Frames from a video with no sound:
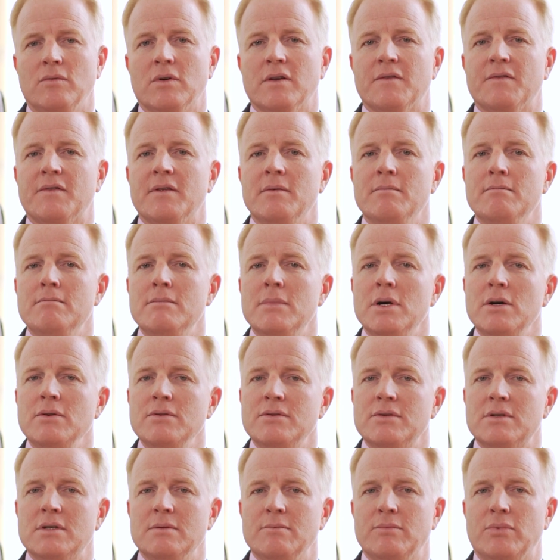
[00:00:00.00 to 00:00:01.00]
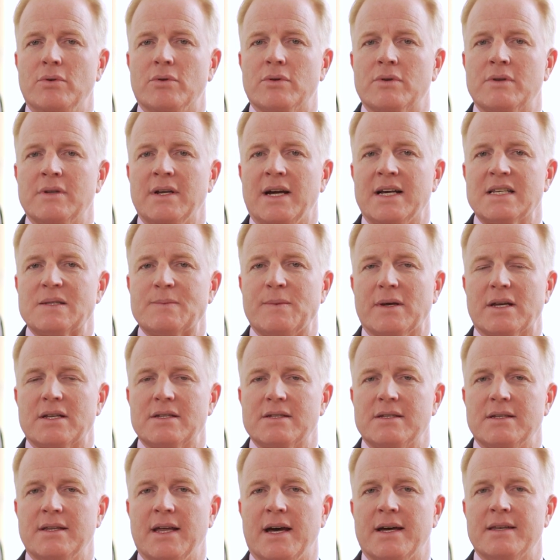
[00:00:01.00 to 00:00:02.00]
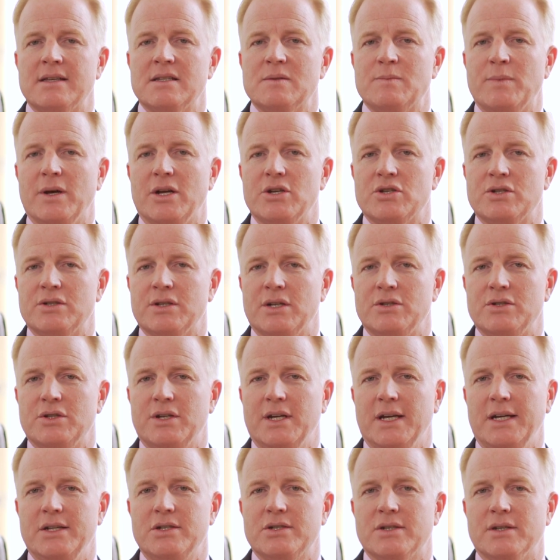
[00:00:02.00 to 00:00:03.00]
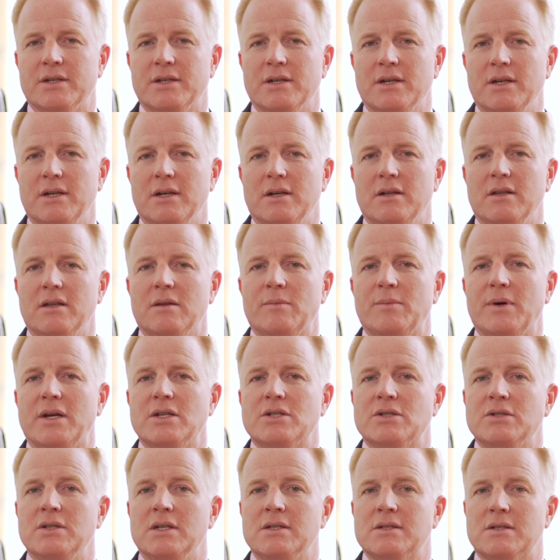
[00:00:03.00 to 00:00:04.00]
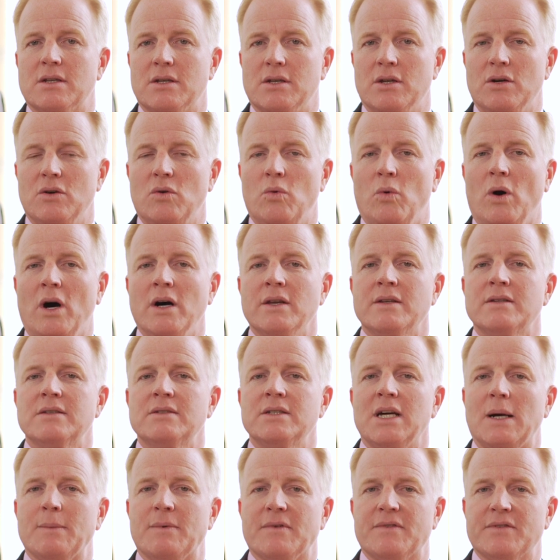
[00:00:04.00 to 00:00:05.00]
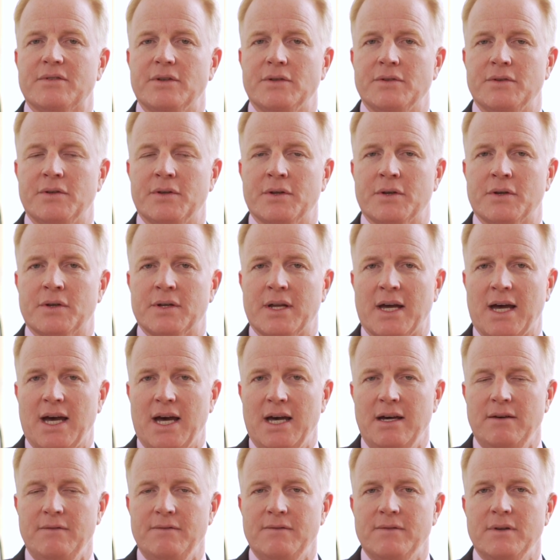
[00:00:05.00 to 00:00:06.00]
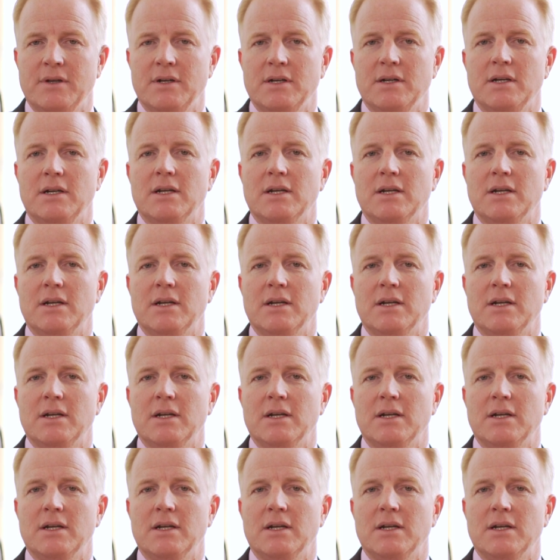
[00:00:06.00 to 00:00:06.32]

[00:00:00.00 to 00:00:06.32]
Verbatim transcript: One of the most important aspects of that is patient education. The patient needs to know what type of surgery they're going to have,